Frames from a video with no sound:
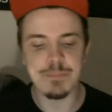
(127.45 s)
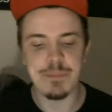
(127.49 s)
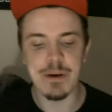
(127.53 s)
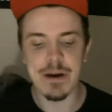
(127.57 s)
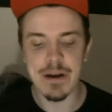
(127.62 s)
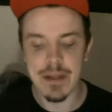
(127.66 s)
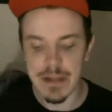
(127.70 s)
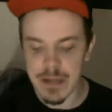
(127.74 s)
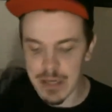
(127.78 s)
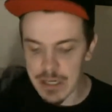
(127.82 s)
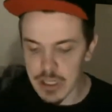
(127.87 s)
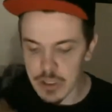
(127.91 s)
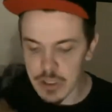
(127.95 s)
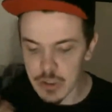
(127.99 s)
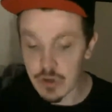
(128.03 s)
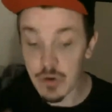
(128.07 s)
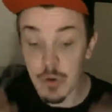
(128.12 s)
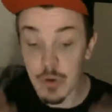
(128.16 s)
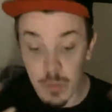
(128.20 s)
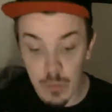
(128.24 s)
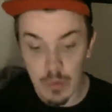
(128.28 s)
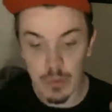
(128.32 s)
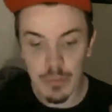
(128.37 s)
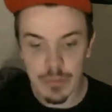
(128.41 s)
But
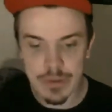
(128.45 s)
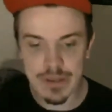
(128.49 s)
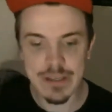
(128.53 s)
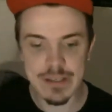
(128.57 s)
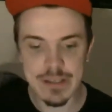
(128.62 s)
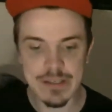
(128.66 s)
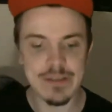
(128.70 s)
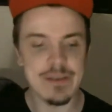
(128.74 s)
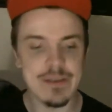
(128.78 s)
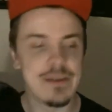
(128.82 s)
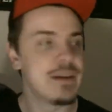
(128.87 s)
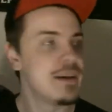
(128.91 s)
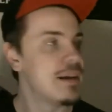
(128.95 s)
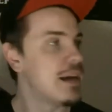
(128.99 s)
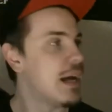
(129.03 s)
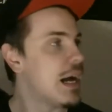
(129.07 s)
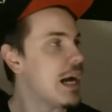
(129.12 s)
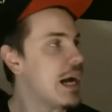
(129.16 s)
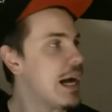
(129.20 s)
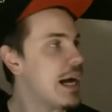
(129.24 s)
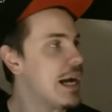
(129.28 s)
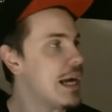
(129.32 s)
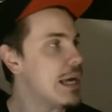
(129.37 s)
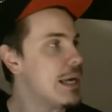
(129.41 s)
don't worry,
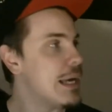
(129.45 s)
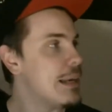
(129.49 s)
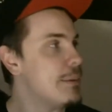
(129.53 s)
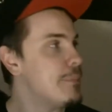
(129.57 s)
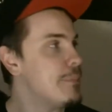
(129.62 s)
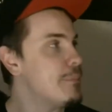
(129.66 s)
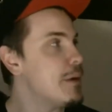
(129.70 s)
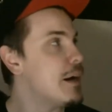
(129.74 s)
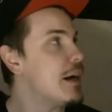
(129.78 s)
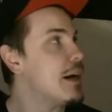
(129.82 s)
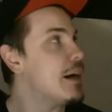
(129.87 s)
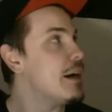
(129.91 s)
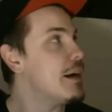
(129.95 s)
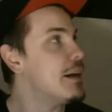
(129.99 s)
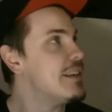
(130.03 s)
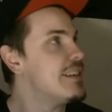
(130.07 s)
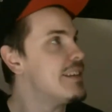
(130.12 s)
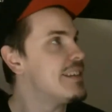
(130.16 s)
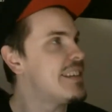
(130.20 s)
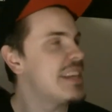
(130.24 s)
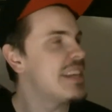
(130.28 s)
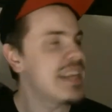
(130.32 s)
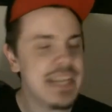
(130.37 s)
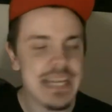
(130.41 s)
I'm uh,
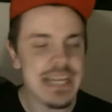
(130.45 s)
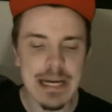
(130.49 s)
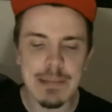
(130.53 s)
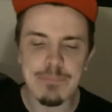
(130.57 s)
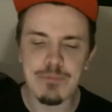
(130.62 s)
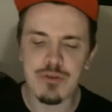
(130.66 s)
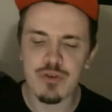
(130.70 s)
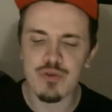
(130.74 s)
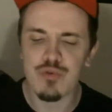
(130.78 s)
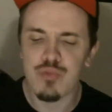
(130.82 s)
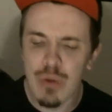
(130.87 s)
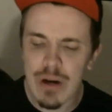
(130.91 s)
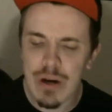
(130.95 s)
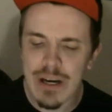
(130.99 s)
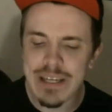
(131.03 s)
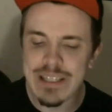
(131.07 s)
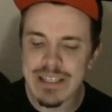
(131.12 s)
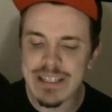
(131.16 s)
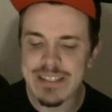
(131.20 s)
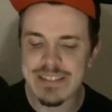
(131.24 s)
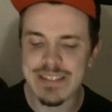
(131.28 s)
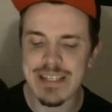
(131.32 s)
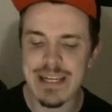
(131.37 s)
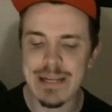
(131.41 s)
setting I'm
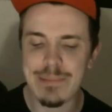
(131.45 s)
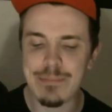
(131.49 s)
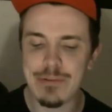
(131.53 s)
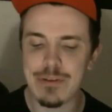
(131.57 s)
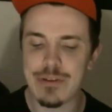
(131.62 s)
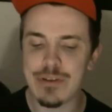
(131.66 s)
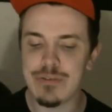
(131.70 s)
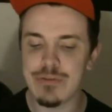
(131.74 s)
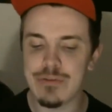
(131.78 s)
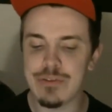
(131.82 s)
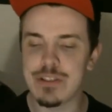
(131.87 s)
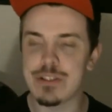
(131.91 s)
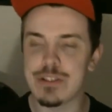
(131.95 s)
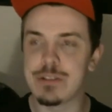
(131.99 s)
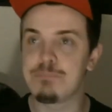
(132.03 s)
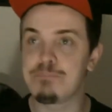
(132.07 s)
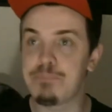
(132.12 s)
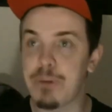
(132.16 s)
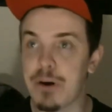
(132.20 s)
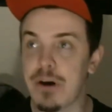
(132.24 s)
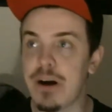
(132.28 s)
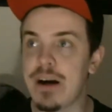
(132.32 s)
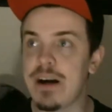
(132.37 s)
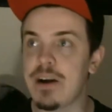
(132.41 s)
trying to set up a new
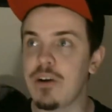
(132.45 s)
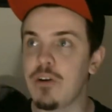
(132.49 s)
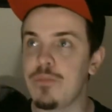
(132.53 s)
spot.